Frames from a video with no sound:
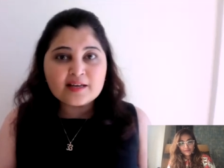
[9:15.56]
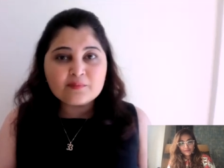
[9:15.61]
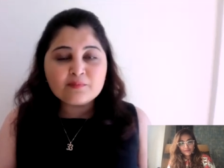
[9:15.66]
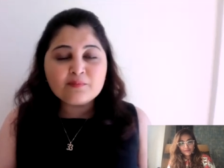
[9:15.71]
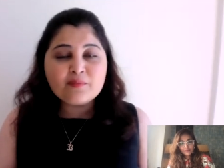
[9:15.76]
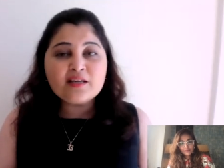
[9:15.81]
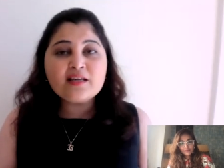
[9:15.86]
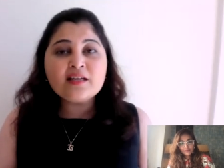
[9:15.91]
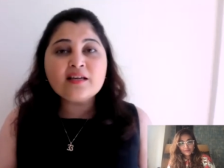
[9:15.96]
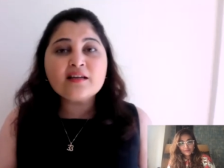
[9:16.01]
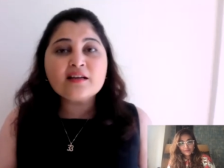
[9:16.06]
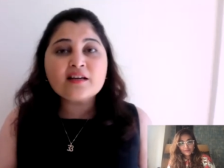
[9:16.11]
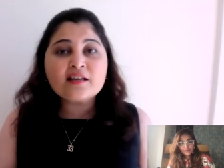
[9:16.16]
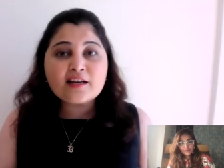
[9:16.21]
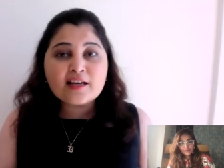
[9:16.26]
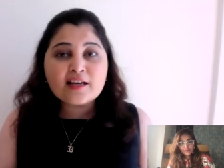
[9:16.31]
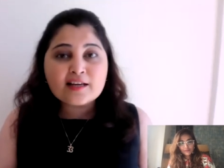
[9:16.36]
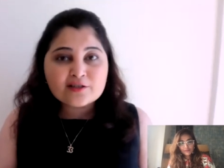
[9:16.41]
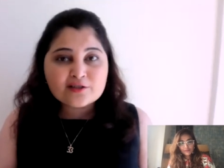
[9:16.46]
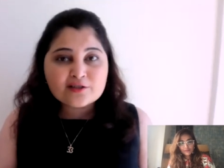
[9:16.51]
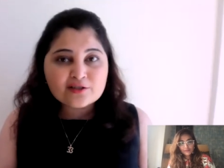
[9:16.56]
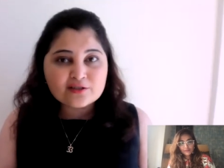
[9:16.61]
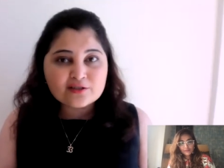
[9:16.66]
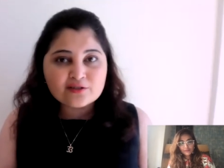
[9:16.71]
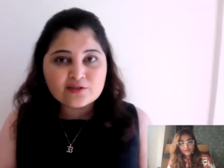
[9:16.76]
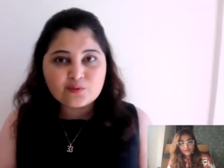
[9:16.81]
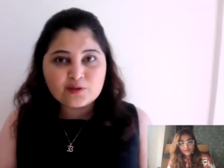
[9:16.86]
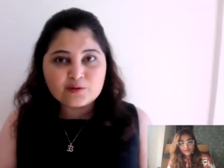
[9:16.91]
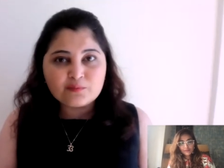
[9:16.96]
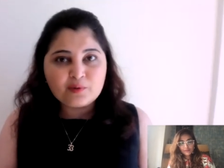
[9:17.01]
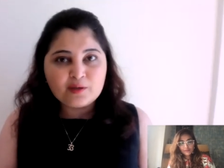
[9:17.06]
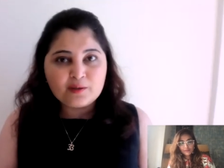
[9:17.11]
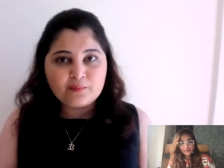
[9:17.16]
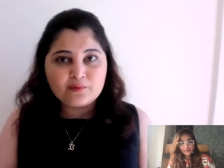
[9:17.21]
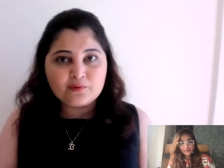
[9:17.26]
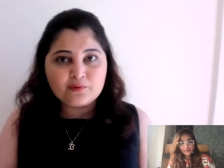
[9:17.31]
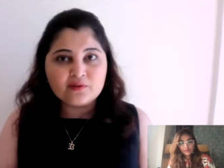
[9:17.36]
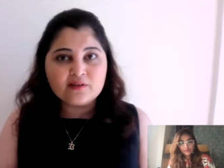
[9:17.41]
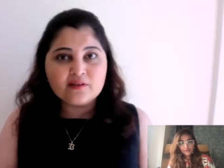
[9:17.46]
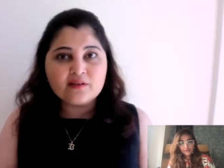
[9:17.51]
time making connections with
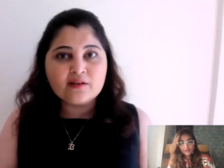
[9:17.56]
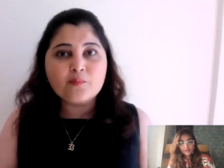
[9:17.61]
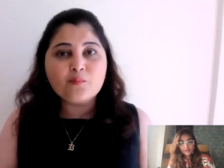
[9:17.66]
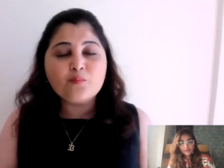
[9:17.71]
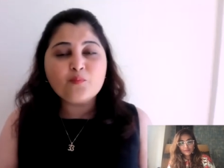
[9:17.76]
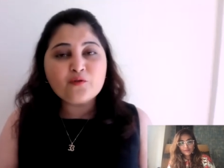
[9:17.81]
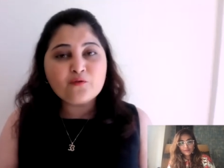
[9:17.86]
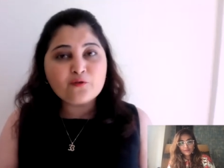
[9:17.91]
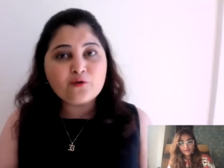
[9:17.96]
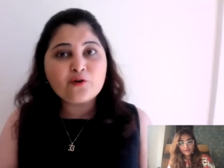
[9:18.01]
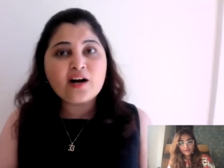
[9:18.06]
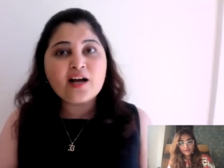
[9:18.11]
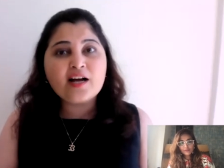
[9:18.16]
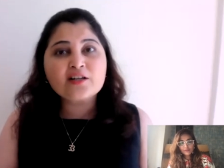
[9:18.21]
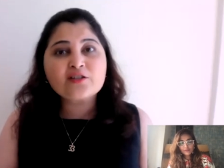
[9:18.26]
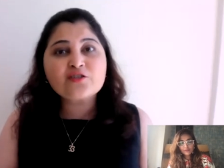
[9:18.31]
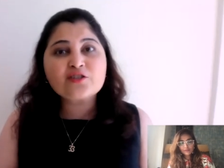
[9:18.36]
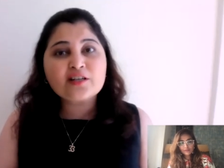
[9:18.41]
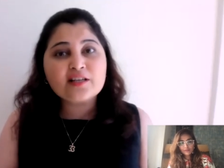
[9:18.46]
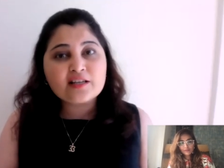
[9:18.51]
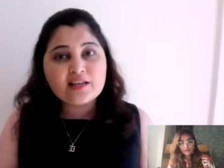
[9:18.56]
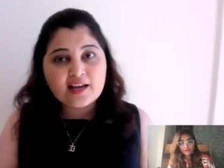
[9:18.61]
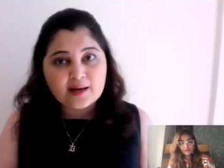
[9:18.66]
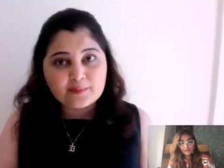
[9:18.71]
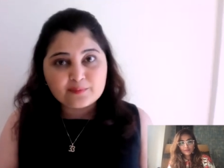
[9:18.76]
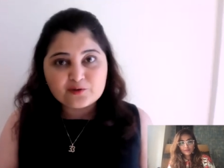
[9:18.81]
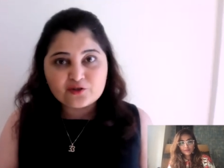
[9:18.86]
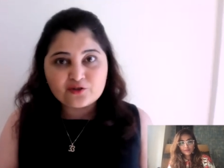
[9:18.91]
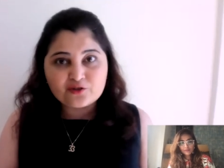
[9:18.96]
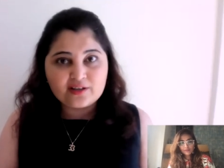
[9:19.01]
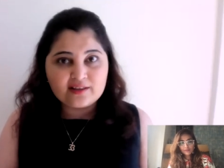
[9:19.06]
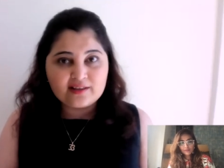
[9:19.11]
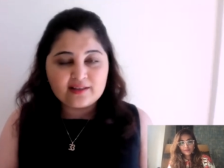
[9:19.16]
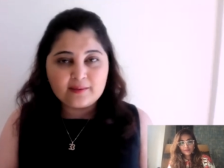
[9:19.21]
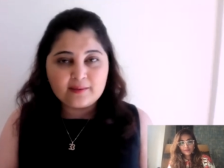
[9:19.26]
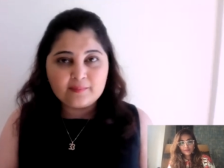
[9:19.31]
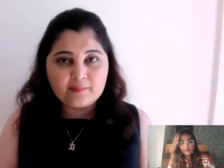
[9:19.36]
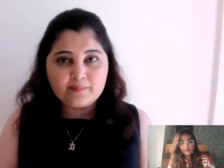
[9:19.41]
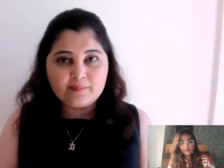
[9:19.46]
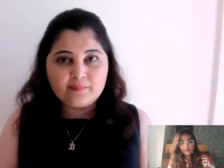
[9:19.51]
people before actually capturing
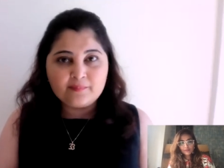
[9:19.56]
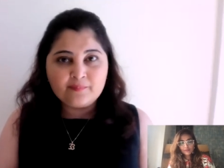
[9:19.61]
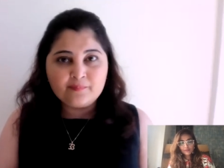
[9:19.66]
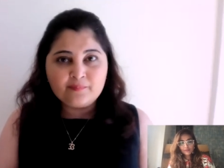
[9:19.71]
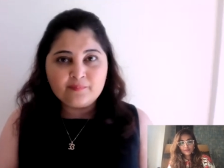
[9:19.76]
them